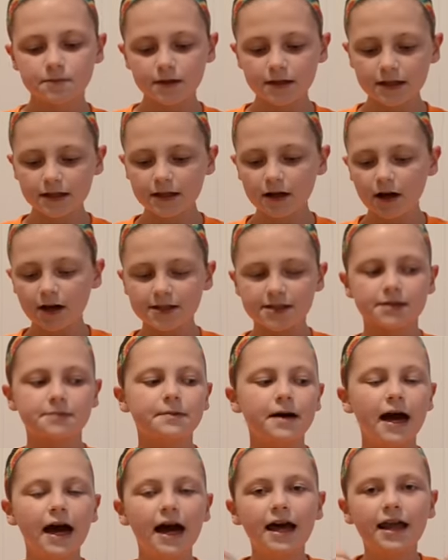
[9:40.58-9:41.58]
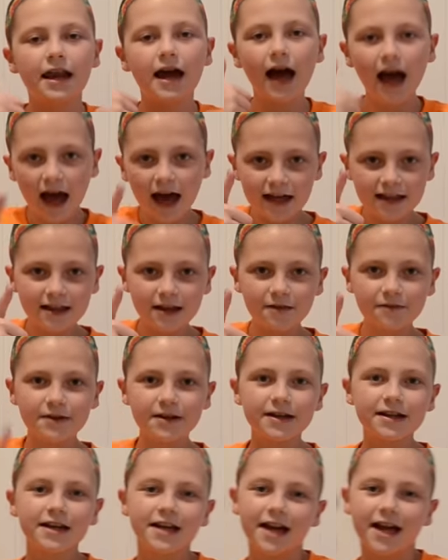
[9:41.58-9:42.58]
really awesome, and I love
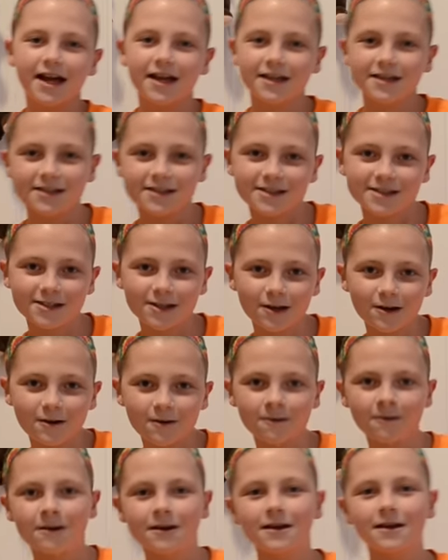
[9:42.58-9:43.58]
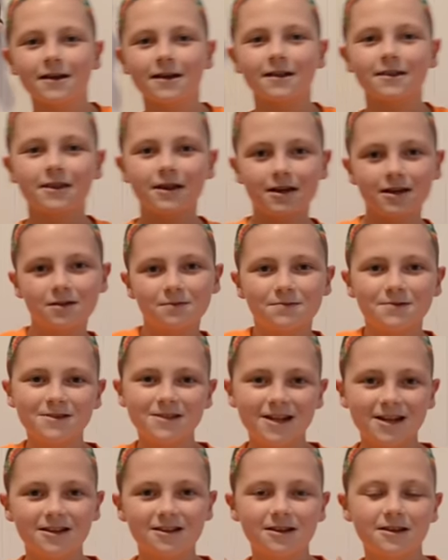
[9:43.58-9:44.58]
it. So thank you for
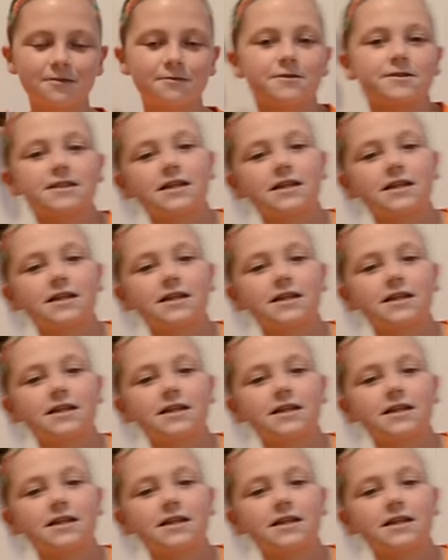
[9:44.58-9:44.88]
Taylor for